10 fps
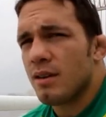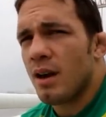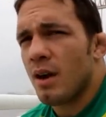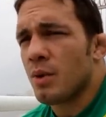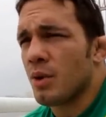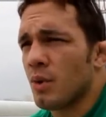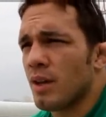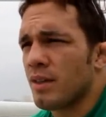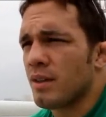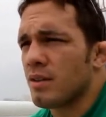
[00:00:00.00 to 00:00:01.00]
I would agree. I
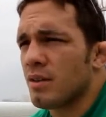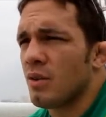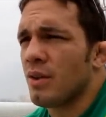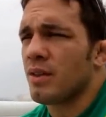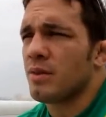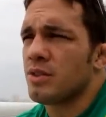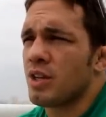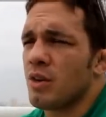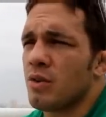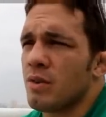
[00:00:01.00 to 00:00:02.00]
think
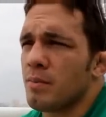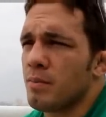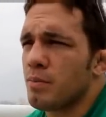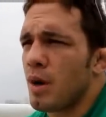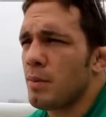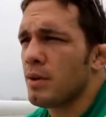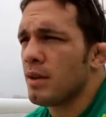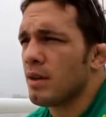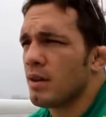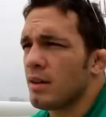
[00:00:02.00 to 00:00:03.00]
Chael probably
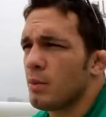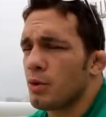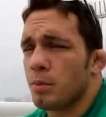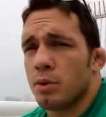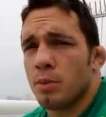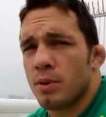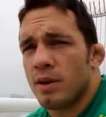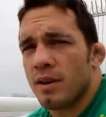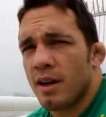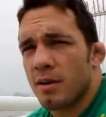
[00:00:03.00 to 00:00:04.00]
he wrote the
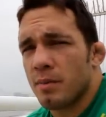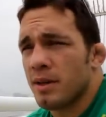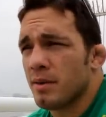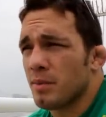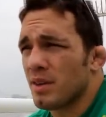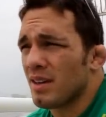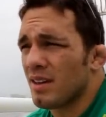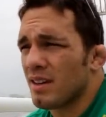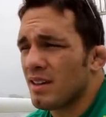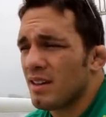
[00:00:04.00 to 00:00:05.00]
blueprint on how to beat him, but
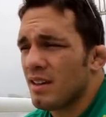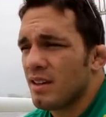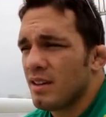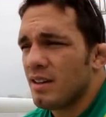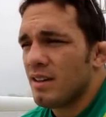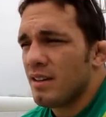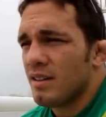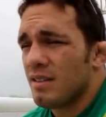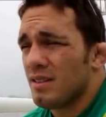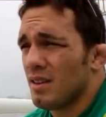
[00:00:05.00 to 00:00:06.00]

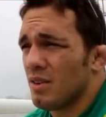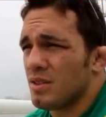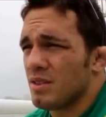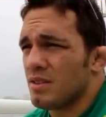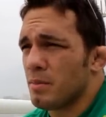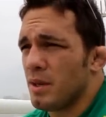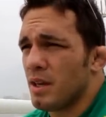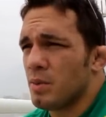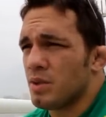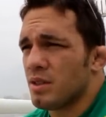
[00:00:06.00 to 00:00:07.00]
you know, to be
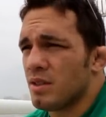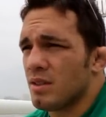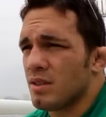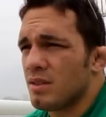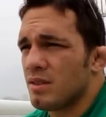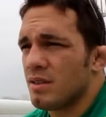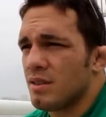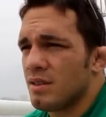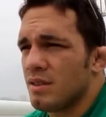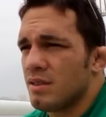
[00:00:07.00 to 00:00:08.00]
able to
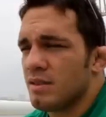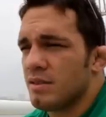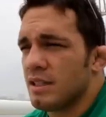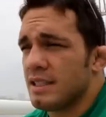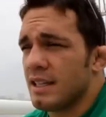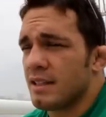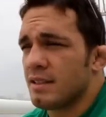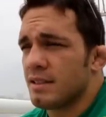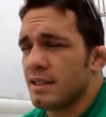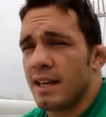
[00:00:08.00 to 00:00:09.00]
take
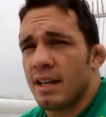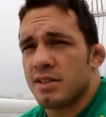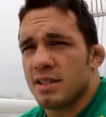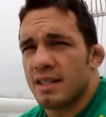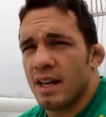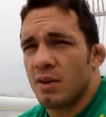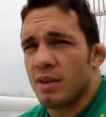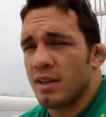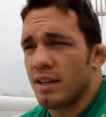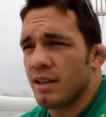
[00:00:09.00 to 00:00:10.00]
Anderson down
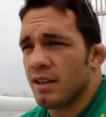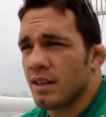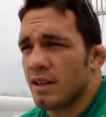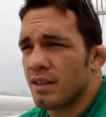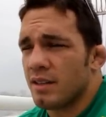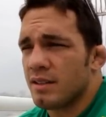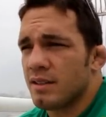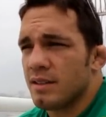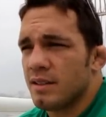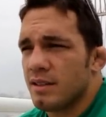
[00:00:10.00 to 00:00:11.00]
and
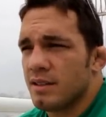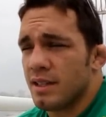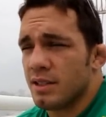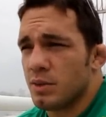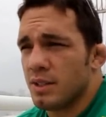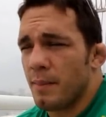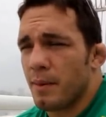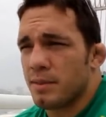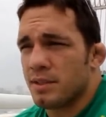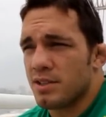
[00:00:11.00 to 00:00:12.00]
to get to a
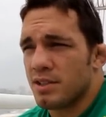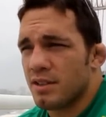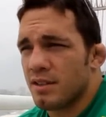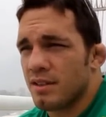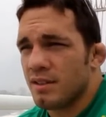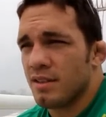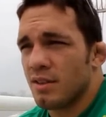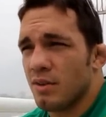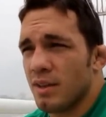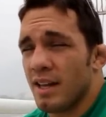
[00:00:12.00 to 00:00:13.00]
dominant position, you
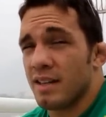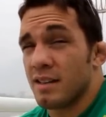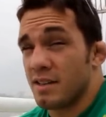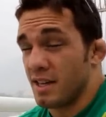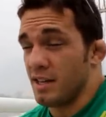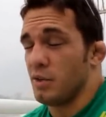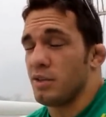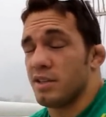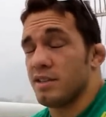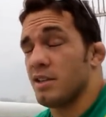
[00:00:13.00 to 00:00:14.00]
know, and
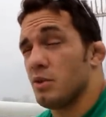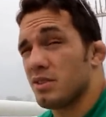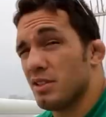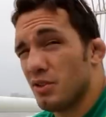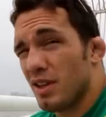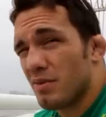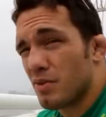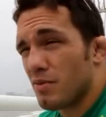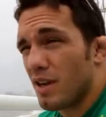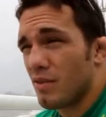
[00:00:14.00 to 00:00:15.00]
to continuously do that
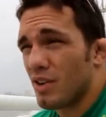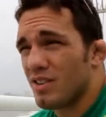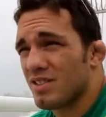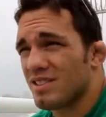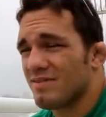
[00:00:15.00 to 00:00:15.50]
for five rounds,